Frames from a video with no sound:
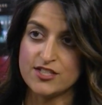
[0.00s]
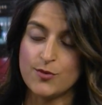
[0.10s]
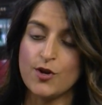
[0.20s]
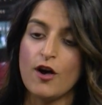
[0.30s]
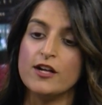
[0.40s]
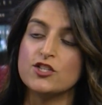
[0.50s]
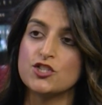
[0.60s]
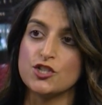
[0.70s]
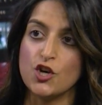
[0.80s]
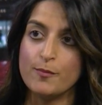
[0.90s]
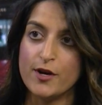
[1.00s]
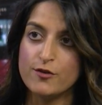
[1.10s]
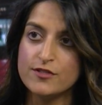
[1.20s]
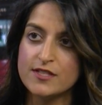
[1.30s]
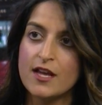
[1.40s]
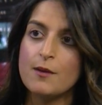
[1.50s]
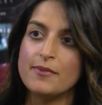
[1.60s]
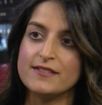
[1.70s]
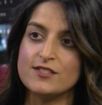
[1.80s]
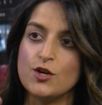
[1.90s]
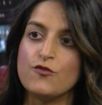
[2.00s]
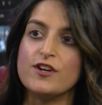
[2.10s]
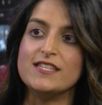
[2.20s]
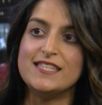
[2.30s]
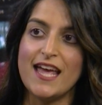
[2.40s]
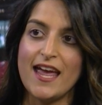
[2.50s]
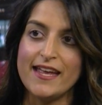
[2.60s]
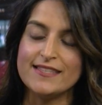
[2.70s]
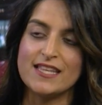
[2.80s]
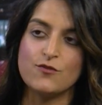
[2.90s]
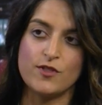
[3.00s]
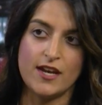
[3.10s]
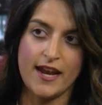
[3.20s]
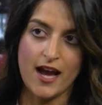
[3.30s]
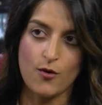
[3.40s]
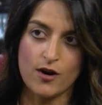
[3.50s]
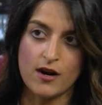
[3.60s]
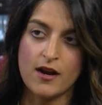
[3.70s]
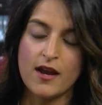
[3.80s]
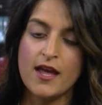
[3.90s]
So we call it slow Mohs because it's over a day instead of within an hour.